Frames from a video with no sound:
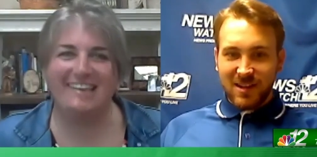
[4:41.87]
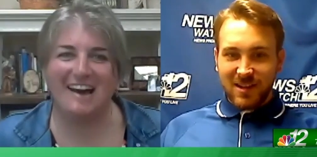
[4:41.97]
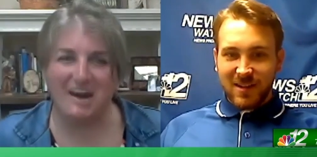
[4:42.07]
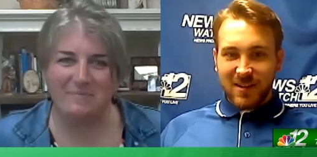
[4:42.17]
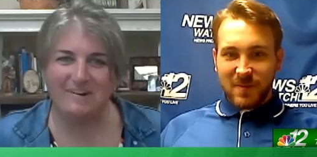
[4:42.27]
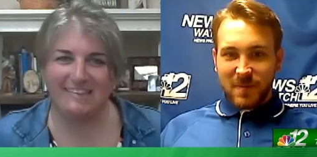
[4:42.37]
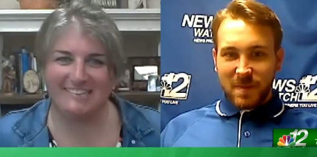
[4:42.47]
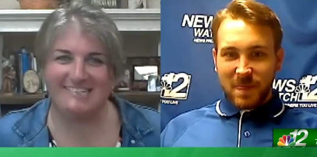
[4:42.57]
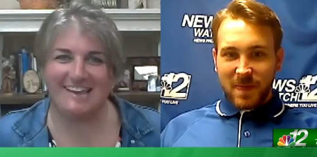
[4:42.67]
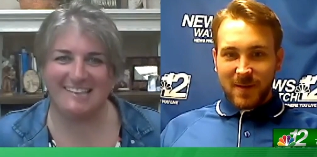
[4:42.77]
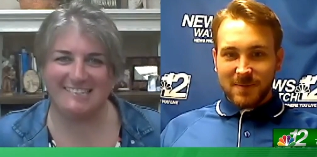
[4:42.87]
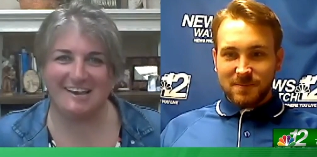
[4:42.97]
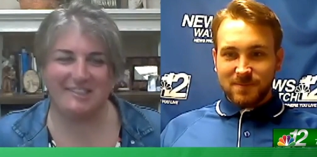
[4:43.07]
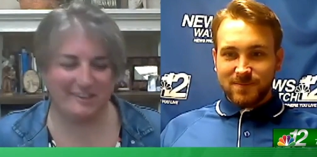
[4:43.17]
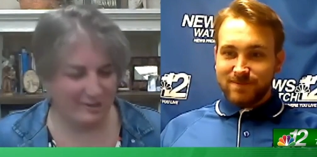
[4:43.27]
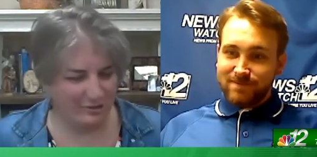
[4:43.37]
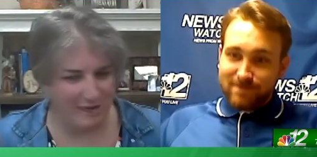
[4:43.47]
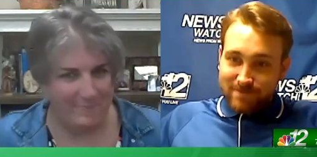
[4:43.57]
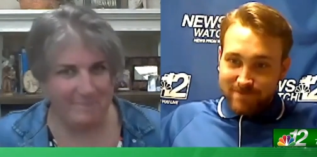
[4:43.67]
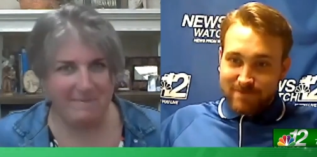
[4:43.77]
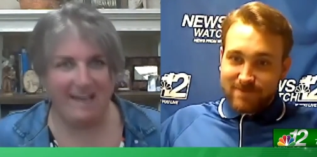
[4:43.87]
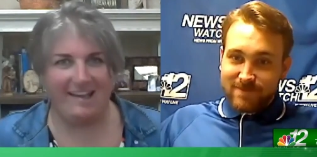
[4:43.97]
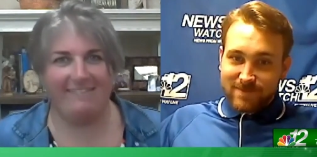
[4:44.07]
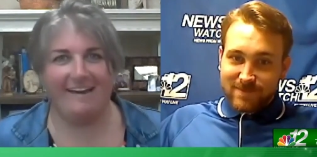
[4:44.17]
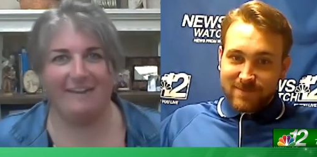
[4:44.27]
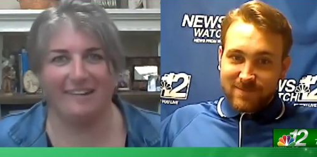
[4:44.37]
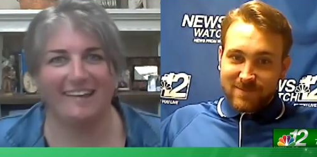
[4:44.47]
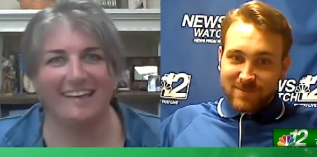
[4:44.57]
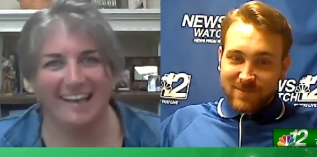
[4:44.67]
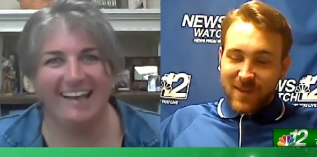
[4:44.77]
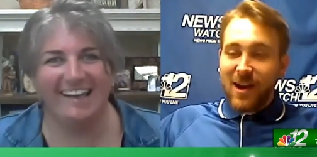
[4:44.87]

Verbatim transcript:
Speaker 1: We really are putting the challenge out there. You dropped the mic on that one.